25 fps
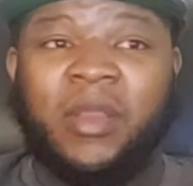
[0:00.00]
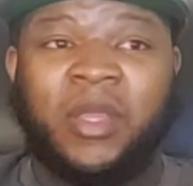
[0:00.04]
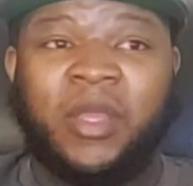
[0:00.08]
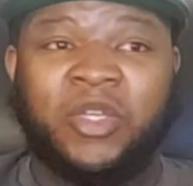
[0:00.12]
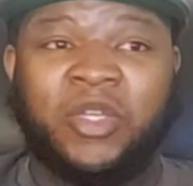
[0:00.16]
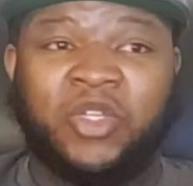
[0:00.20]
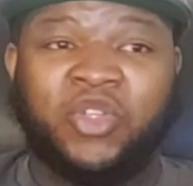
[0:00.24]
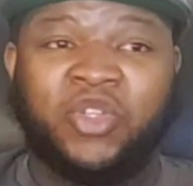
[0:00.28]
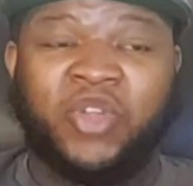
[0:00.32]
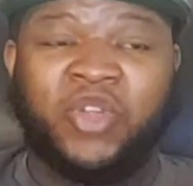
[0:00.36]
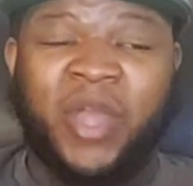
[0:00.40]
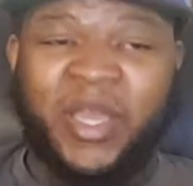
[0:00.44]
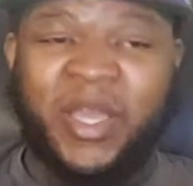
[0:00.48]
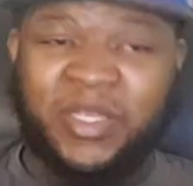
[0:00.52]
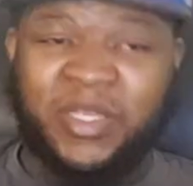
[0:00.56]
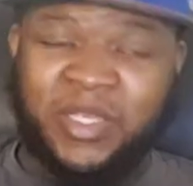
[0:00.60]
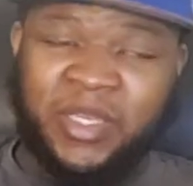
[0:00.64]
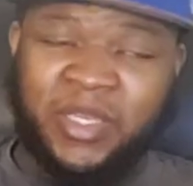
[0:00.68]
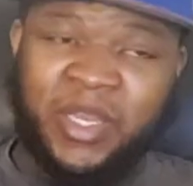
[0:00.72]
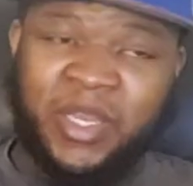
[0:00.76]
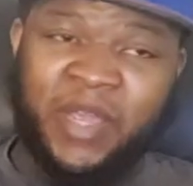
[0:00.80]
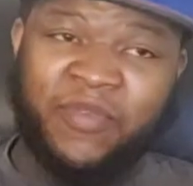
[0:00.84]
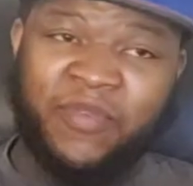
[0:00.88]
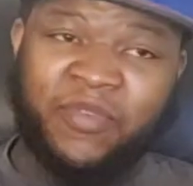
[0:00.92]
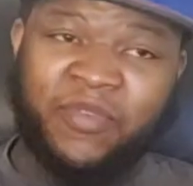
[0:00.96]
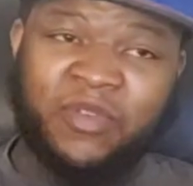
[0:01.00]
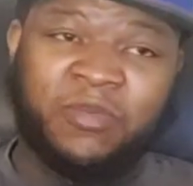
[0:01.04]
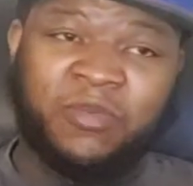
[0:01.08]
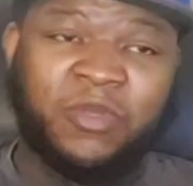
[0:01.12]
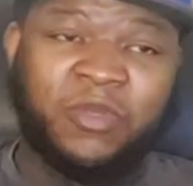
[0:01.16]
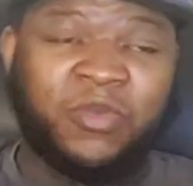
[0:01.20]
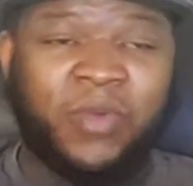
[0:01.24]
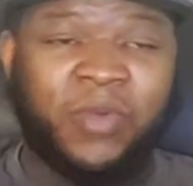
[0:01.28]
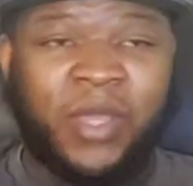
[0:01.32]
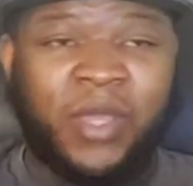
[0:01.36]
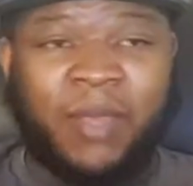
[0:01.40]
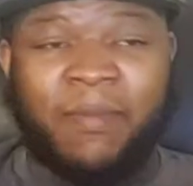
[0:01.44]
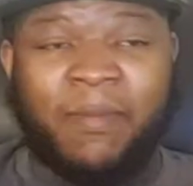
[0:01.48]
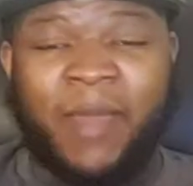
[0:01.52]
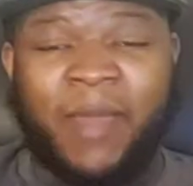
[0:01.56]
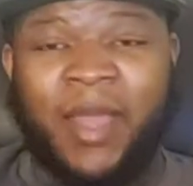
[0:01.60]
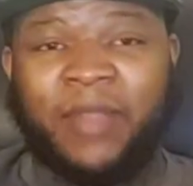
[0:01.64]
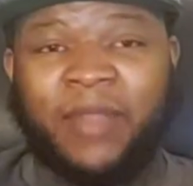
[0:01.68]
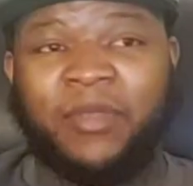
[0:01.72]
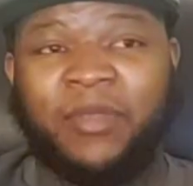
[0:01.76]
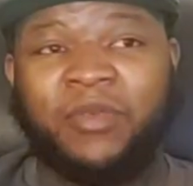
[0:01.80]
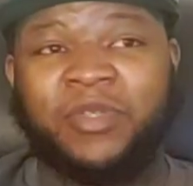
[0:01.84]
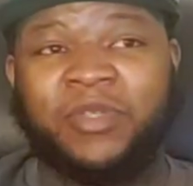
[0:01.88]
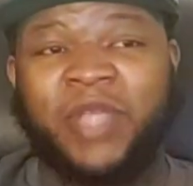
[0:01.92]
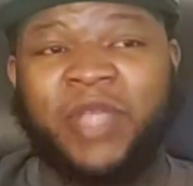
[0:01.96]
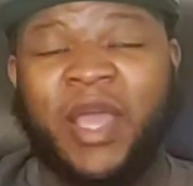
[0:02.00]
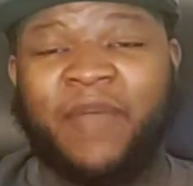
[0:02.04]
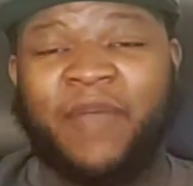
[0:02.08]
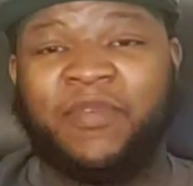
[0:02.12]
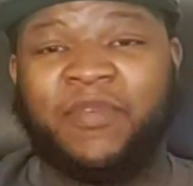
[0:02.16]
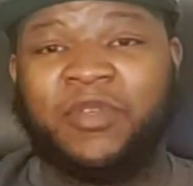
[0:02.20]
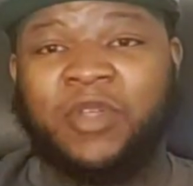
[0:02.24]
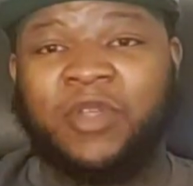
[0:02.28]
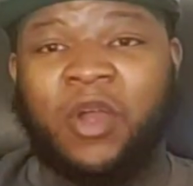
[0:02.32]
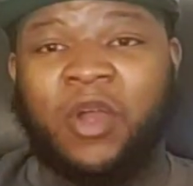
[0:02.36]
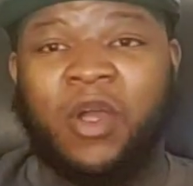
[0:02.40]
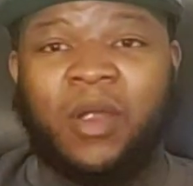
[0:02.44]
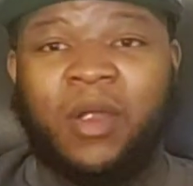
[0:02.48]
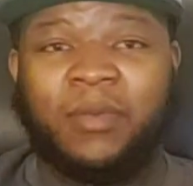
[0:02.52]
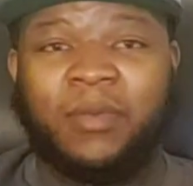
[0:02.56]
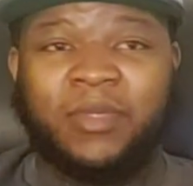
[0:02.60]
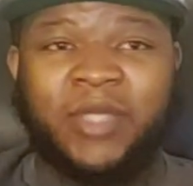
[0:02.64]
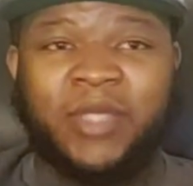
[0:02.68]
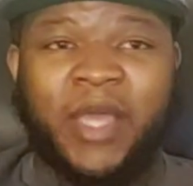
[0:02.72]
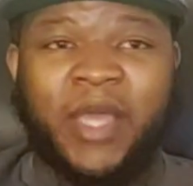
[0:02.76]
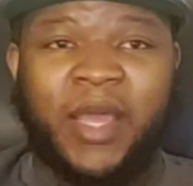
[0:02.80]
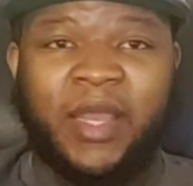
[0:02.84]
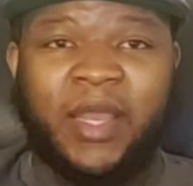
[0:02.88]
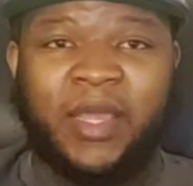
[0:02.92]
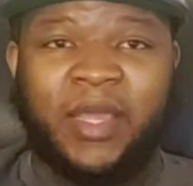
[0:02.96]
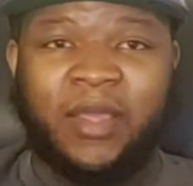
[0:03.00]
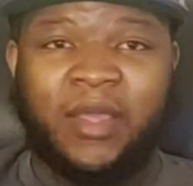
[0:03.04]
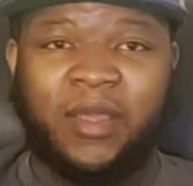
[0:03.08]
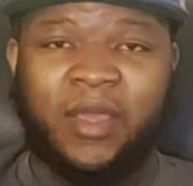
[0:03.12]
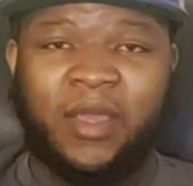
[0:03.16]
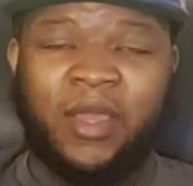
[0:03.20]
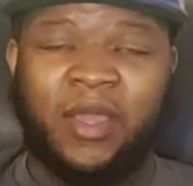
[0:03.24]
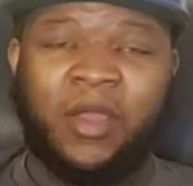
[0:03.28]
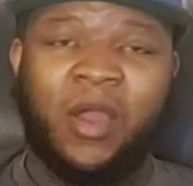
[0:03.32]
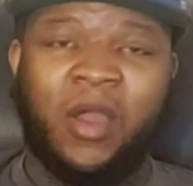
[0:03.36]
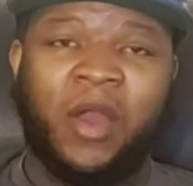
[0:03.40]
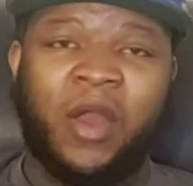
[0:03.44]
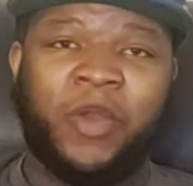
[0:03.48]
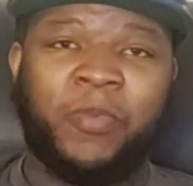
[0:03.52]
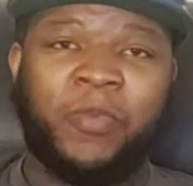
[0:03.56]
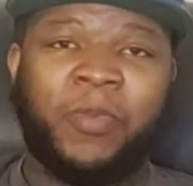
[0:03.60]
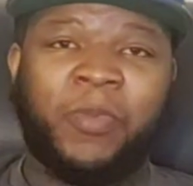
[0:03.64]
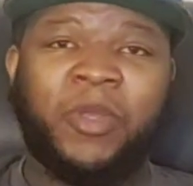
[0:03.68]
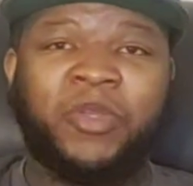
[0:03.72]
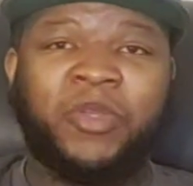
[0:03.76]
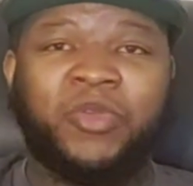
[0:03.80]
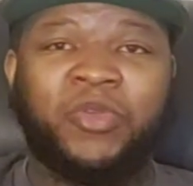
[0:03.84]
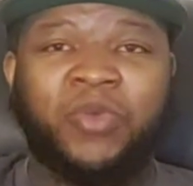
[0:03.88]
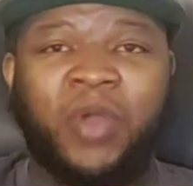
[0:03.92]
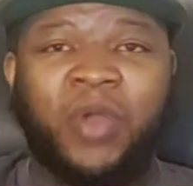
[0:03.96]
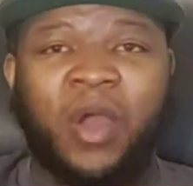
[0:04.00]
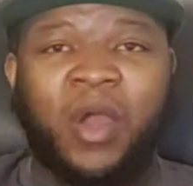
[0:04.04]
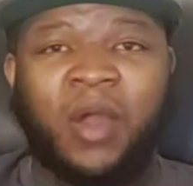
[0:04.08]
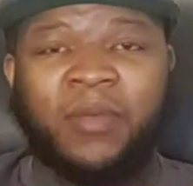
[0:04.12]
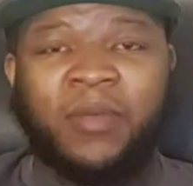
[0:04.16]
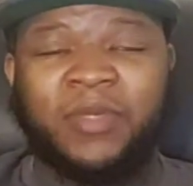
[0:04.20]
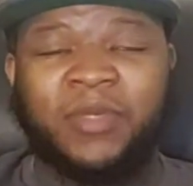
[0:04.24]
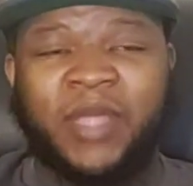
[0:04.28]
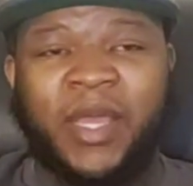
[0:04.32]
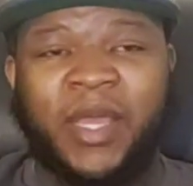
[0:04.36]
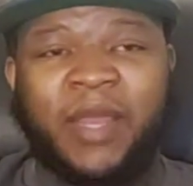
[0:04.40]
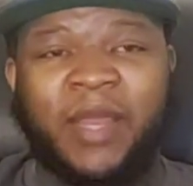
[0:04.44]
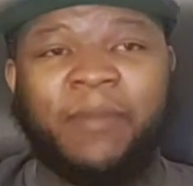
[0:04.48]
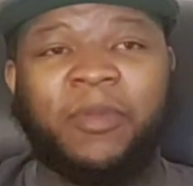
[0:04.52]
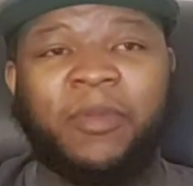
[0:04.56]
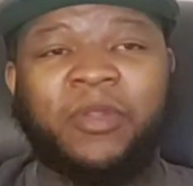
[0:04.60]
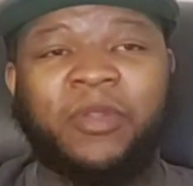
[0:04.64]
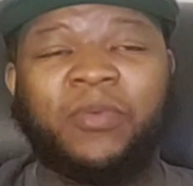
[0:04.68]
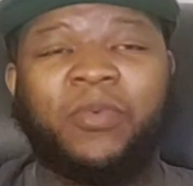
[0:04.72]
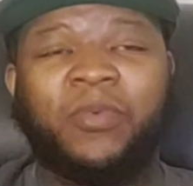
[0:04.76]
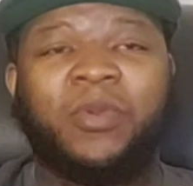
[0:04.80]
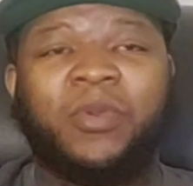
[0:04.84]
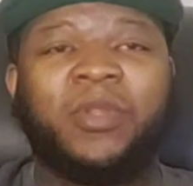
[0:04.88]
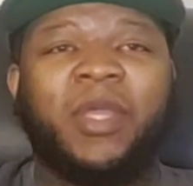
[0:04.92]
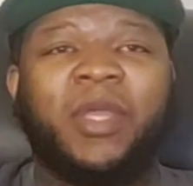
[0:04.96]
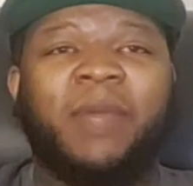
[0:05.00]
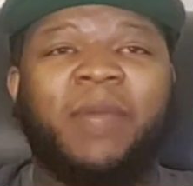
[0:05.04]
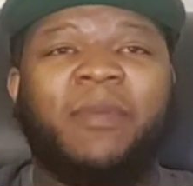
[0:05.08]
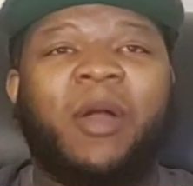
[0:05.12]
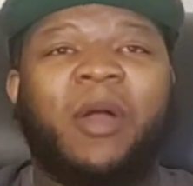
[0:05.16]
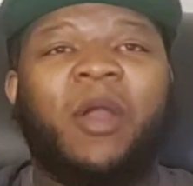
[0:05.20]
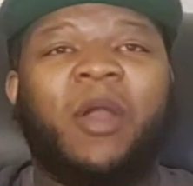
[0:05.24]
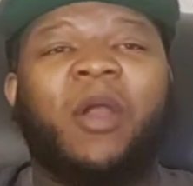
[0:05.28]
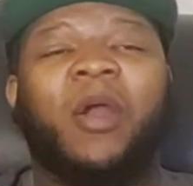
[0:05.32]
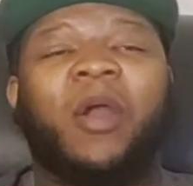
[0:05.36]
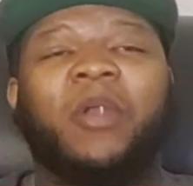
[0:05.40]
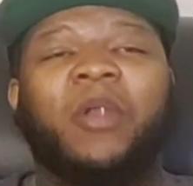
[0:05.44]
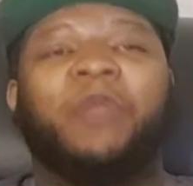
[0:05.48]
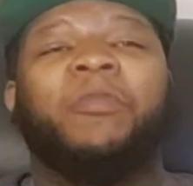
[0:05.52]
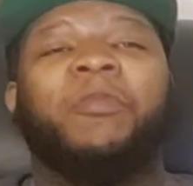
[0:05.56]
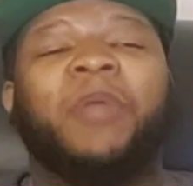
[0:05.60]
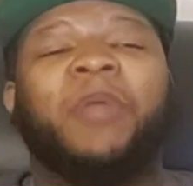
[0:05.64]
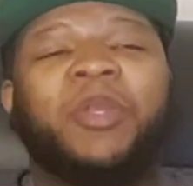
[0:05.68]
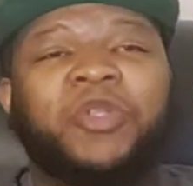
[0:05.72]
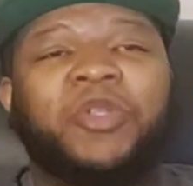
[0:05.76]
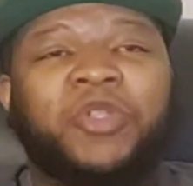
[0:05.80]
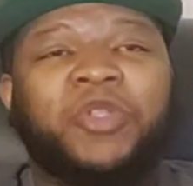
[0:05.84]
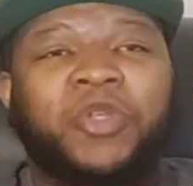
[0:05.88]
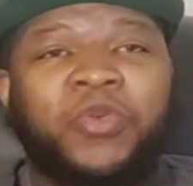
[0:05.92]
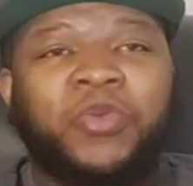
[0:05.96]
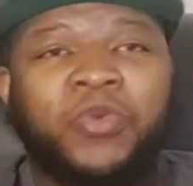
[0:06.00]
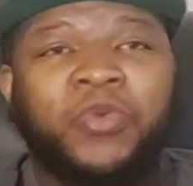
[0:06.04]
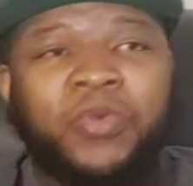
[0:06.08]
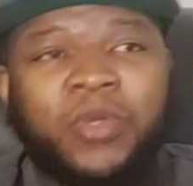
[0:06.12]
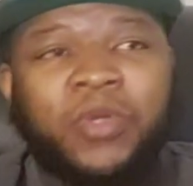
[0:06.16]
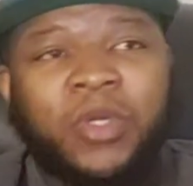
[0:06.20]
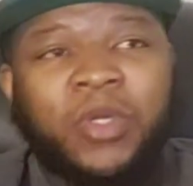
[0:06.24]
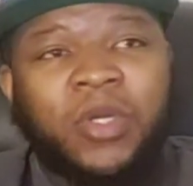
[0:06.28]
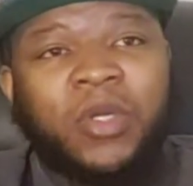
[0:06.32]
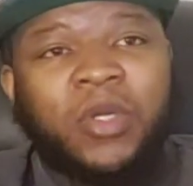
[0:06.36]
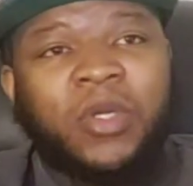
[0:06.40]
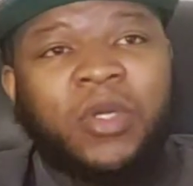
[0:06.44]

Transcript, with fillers: There's a drastic difference between Matthew Stafford's arm talent and Gardner Minshew's arm talent. But the one thing about Gardner Minshew